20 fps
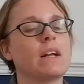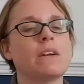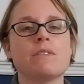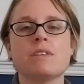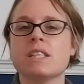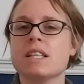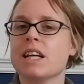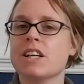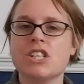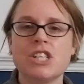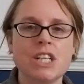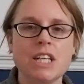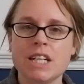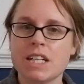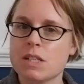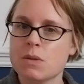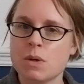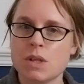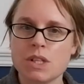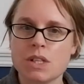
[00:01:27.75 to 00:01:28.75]
6
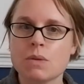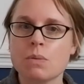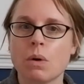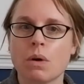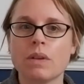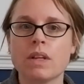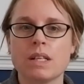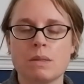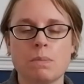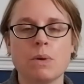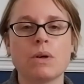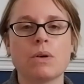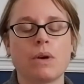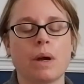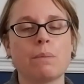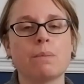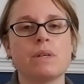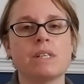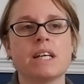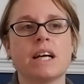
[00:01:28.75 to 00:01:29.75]
years, which is what this book
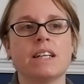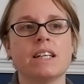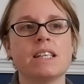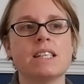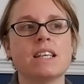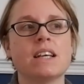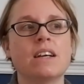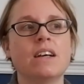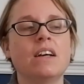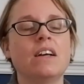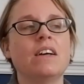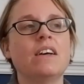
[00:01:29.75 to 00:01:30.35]
represents,